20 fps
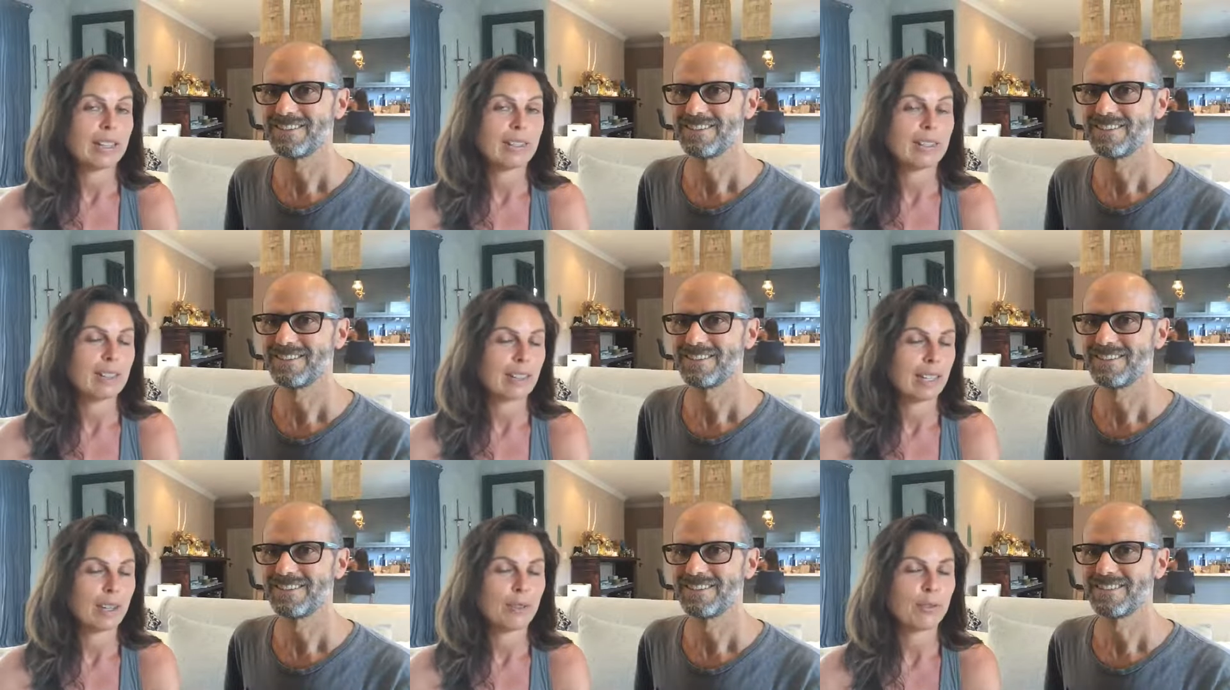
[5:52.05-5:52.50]

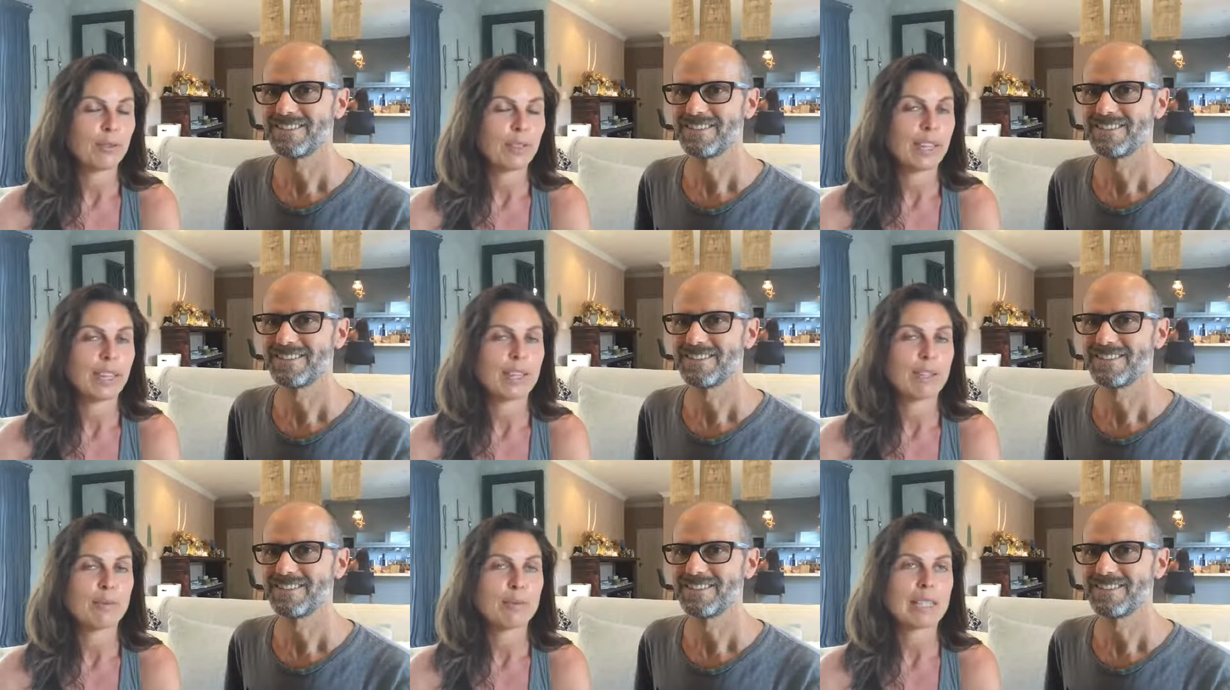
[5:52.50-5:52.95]
Speaker 1: coffee
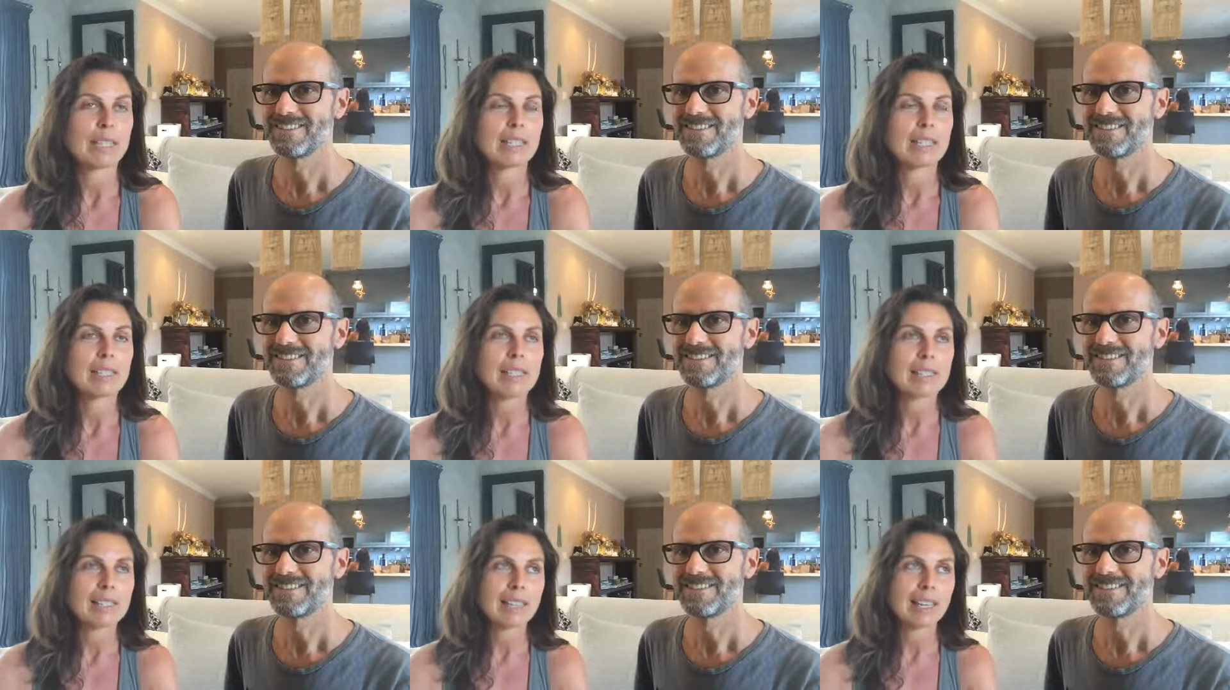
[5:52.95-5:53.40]
enemas,
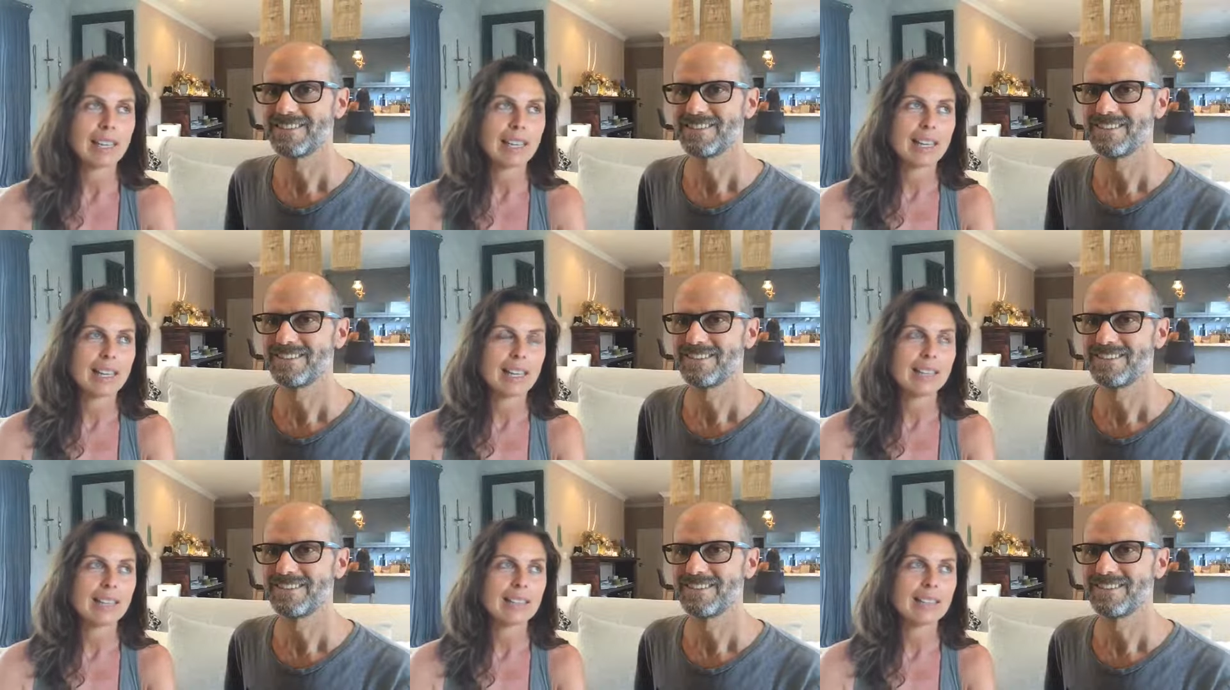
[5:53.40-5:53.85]

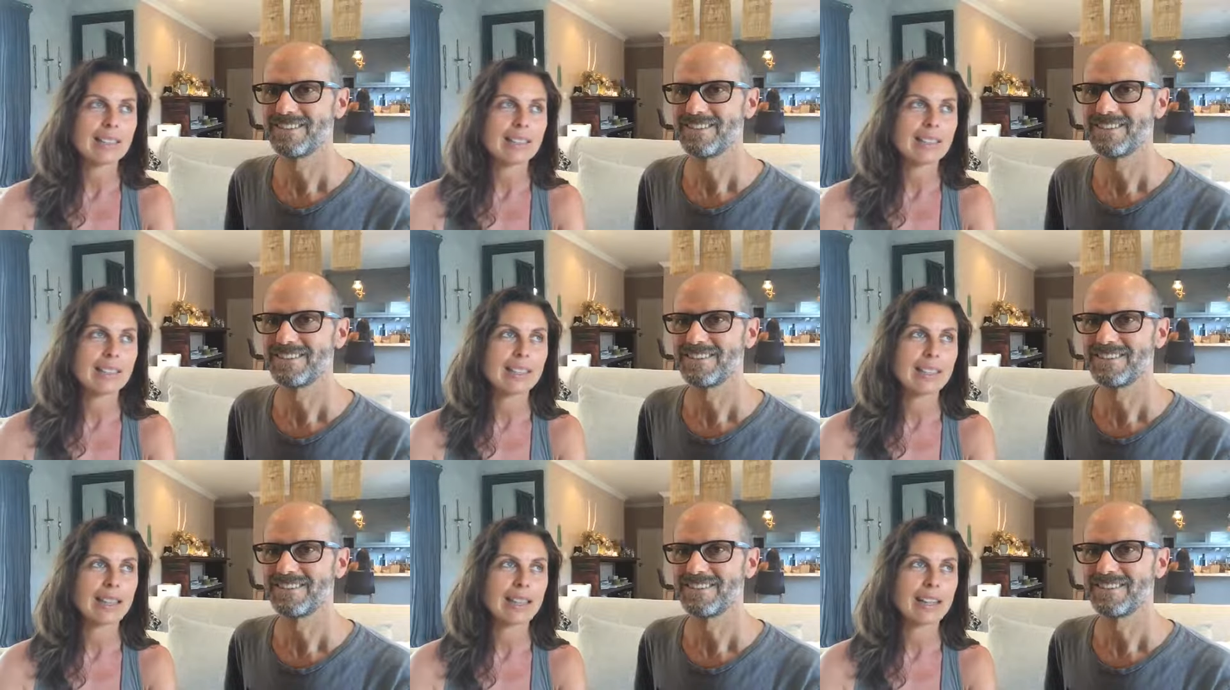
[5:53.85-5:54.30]
and
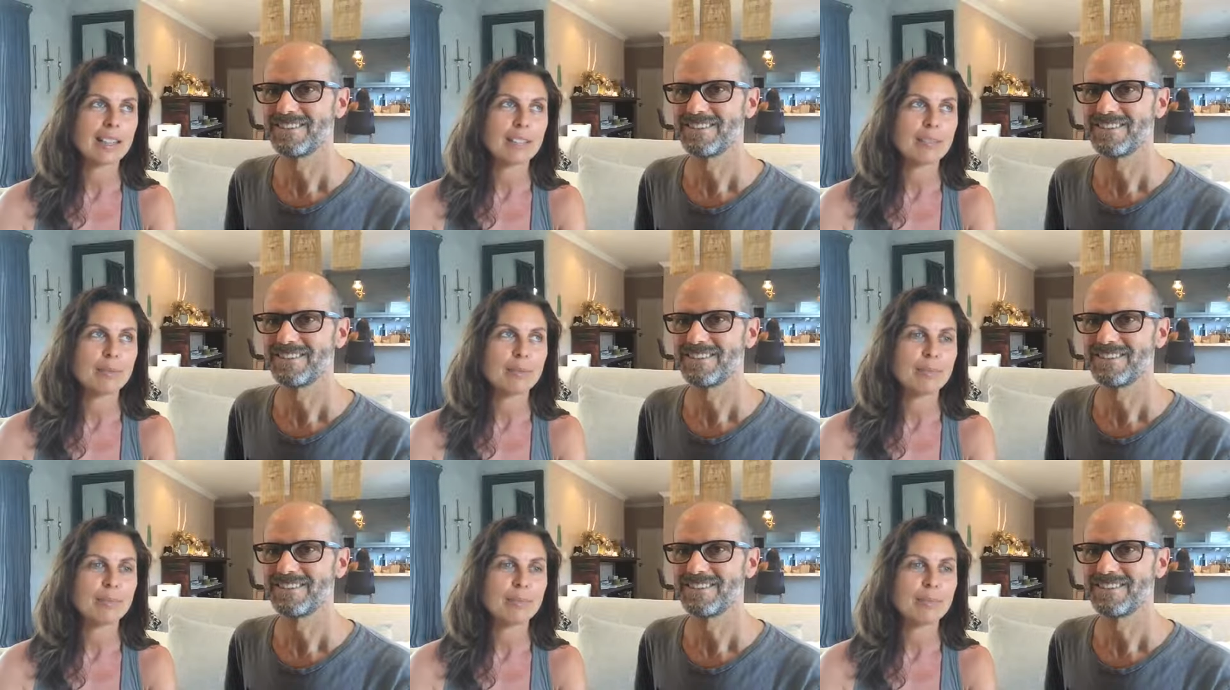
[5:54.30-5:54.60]
um,